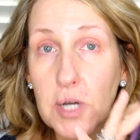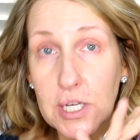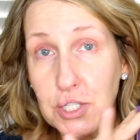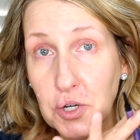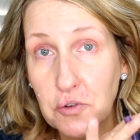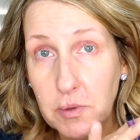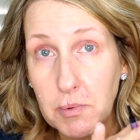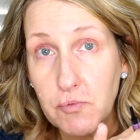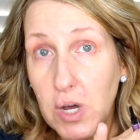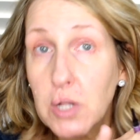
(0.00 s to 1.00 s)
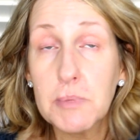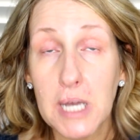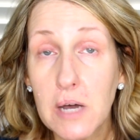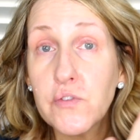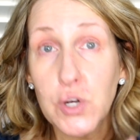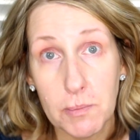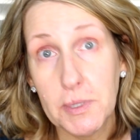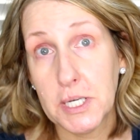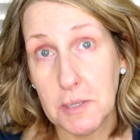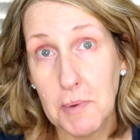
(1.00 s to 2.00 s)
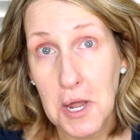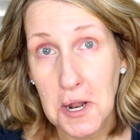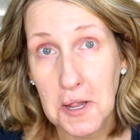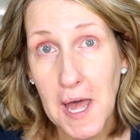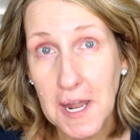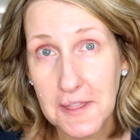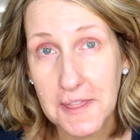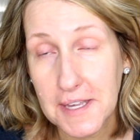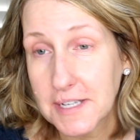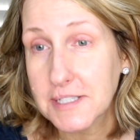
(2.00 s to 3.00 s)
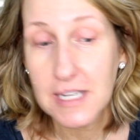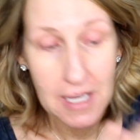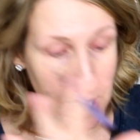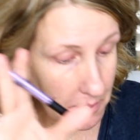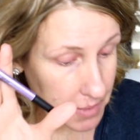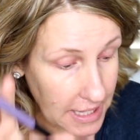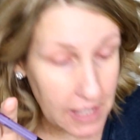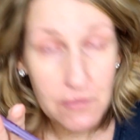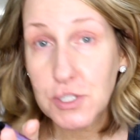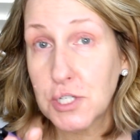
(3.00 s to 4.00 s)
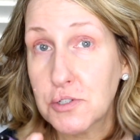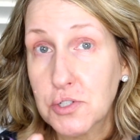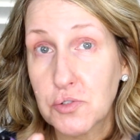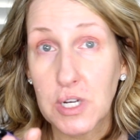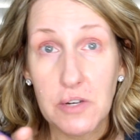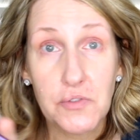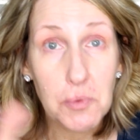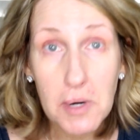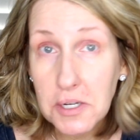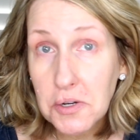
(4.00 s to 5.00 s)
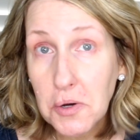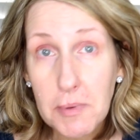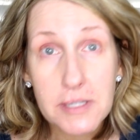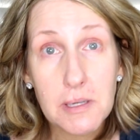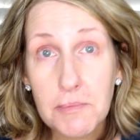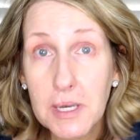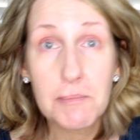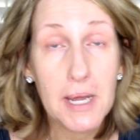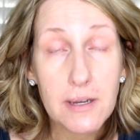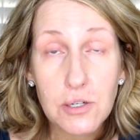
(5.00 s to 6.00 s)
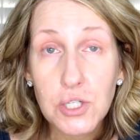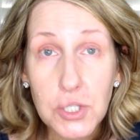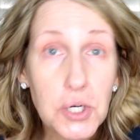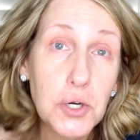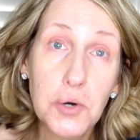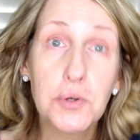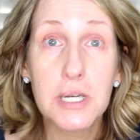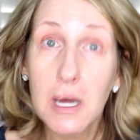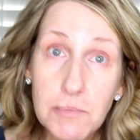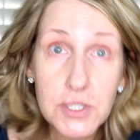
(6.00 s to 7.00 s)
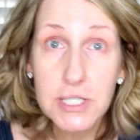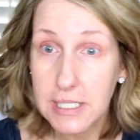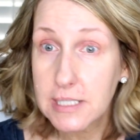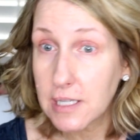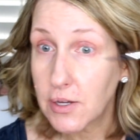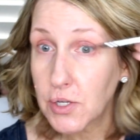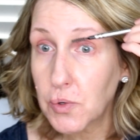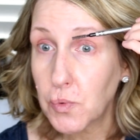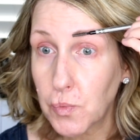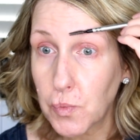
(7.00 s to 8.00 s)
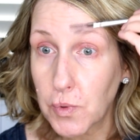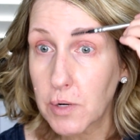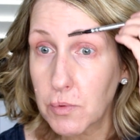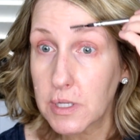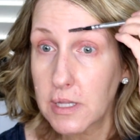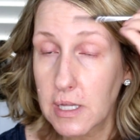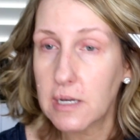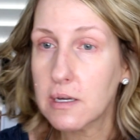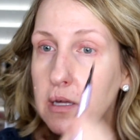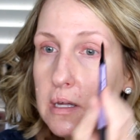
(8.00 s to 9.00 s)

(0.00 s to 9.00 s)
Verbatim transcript: You guys know if you've been following me, I'm very picky about a lot of things, but I give it to you straight. If you want to know about something, I'm not going to sugarcoat it. I'm just going to tell you what I really think.